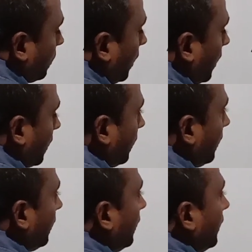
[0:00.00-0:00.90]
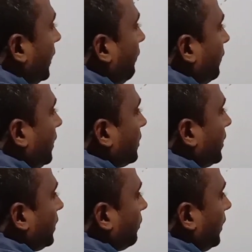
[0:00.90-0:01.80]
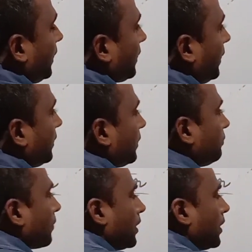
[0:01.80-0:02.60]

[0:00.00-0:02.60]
to R, if distance will decrease,